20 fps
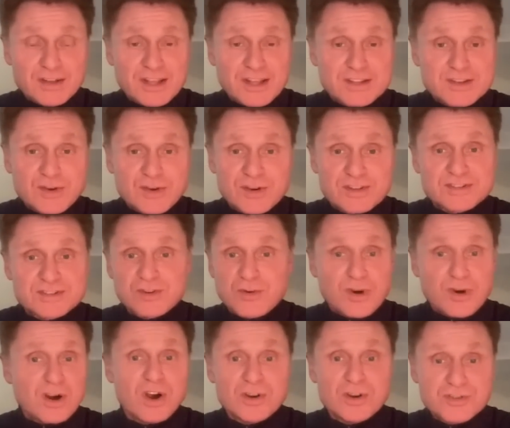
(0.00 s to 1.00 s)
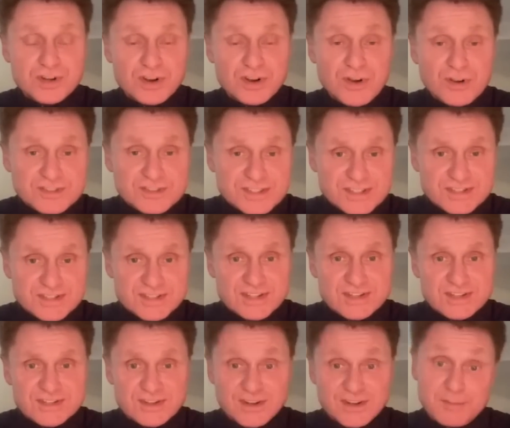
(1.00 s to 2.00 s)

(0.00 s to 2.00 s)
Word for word: that's going to score 100 goals this season.